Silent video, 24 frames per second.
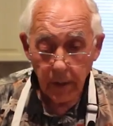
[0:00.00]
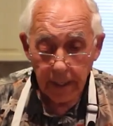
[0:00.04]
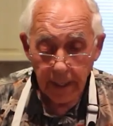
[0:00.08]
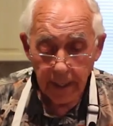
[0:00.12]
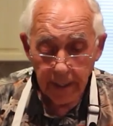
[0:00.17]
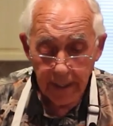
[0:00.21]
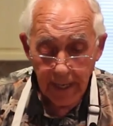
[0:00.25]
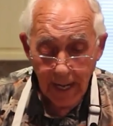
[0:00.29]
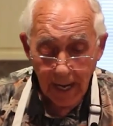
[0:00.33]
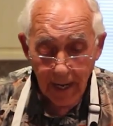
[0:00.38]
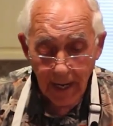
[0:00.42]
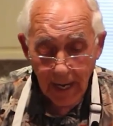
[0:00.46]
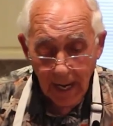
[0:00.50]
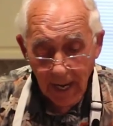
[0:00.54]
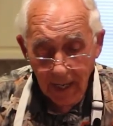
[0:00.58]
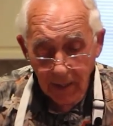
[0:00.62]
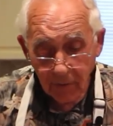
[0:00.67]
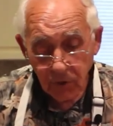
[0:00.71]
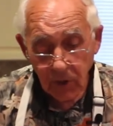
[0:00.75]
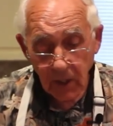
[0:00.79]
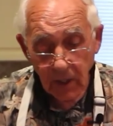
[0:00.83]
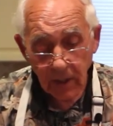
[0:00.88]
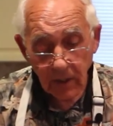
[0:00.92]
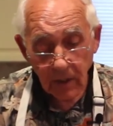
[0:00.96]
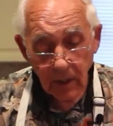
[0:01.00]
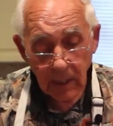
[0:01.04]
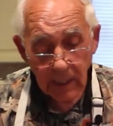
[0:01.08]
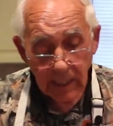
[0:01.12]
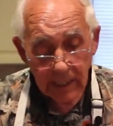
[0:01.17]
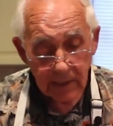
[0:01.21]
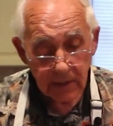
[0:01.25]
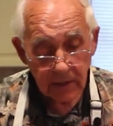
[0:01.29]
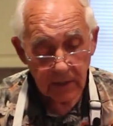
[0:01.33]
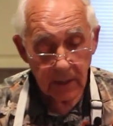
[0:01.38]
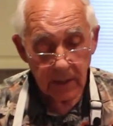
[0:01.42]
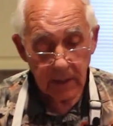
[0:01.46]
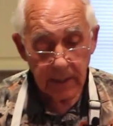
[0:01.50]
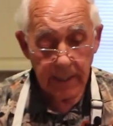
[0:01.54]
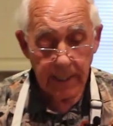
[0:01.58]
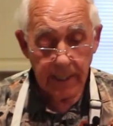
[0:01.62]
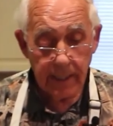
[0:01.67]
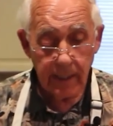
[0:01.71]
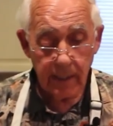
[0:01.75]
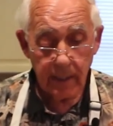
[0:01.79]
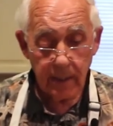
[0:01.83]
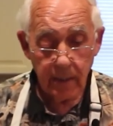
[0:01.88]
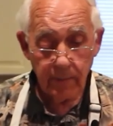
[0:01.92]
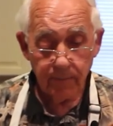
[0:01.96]
Okay, now I did the last
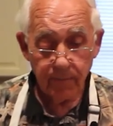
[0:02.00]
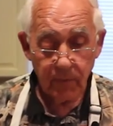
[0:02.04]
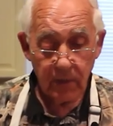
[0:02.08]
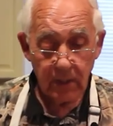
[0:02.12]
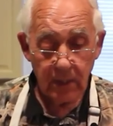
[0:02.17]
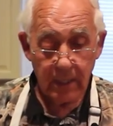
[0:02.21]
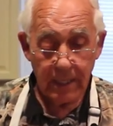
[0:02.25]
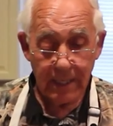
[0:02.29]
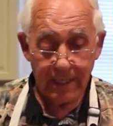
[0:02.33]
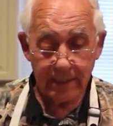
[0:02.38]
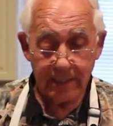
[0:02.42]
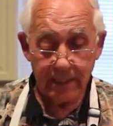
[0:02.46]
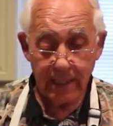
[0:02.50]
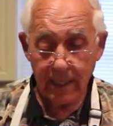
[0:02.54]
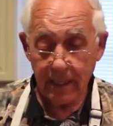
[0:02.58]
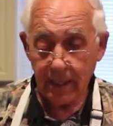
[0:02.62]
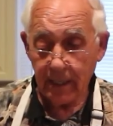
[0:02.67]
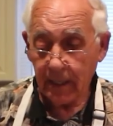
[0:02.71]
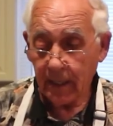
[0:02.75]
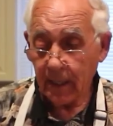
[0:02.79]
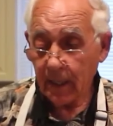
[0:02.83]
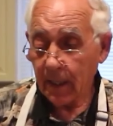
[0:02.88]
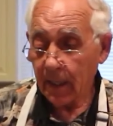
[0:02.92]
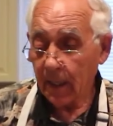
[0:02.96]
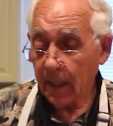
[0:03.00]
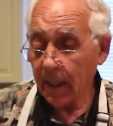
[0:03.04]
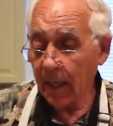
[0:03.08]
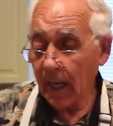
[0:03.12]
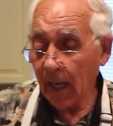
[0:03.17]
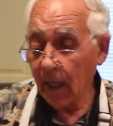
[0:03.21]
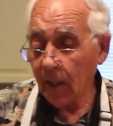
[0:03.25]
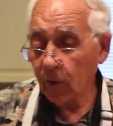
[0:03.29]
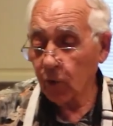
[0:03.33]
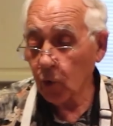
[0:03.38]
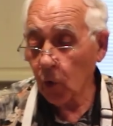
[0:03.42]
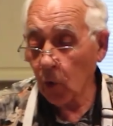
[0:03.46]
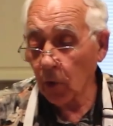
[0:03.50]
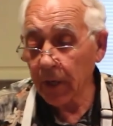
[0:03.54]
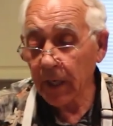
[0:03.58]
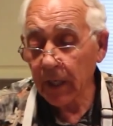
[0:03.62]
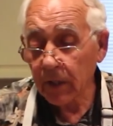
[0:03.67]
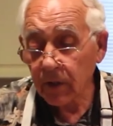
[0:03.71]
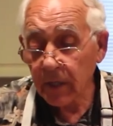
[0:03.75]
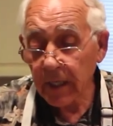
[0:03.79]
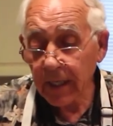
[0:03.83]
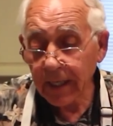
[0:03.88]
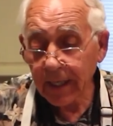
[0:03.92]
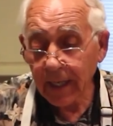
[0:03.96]
layer, the lasagna. Now the
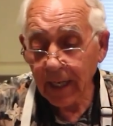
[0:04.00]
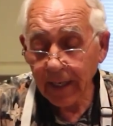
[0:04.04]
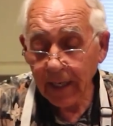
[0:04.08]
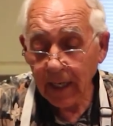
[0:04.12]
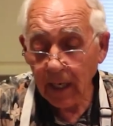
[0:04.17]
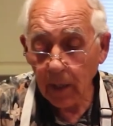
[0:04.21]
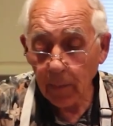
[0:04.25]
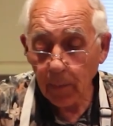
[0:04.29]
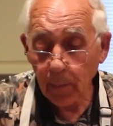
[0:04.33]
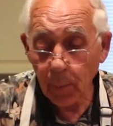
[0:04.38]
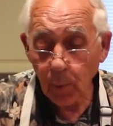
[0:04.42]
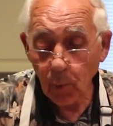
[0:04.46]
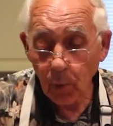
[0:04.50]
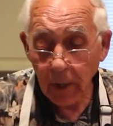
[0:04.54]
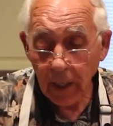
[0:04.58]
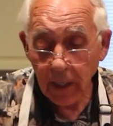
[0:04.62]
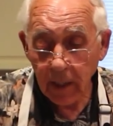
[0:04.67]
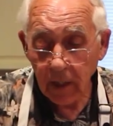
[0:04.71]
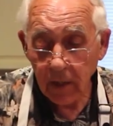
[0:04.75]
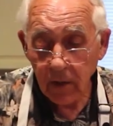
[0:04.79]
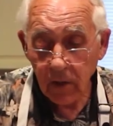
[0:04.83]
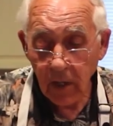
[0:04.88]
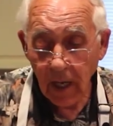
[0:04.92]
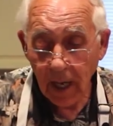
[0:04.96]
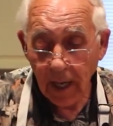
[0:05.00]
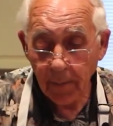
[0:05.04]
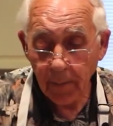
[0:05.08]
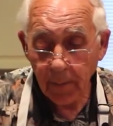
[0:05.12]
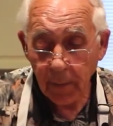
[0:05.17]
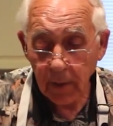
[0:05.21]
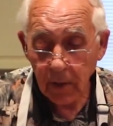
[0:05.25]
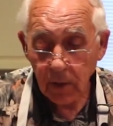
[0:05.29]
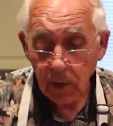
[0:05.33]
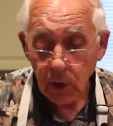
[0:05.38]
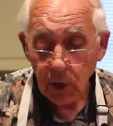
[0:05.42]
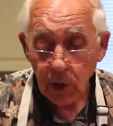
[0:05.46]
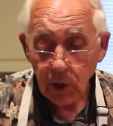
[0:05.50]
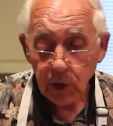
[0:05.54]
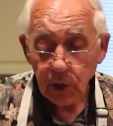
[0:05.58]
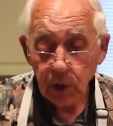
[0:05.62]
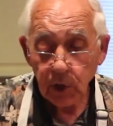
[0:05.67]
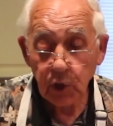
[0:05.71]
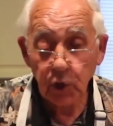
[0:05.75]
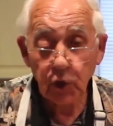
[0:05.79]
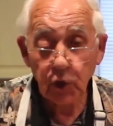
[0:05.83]
only thing I gotta put on the top,